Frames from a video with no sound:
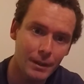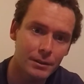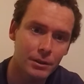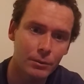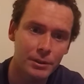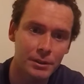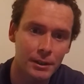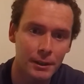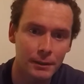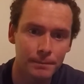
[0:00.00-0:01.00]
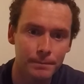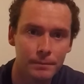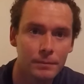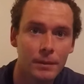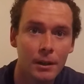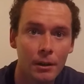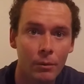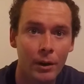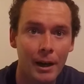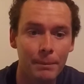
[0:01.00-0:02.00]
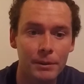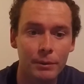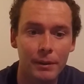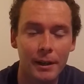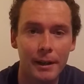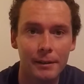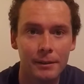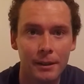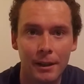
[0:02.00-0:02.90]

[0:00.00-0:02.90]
So we'll see what happens with that.